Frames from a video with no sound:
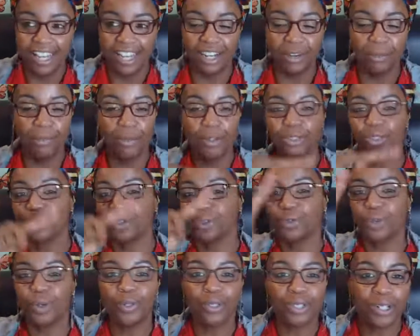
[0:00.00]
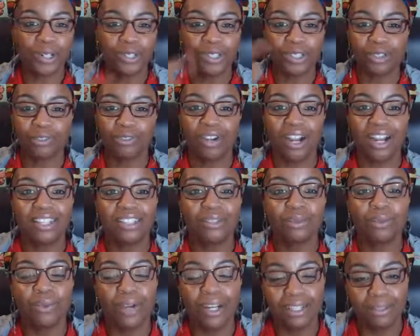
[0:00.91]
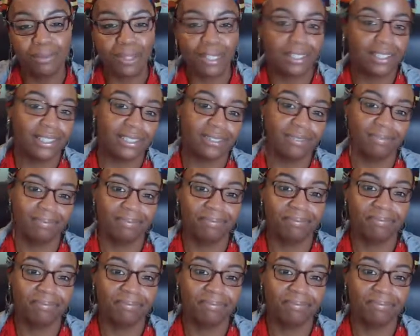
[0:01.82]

an emotional roller coaster of rides. Write about it.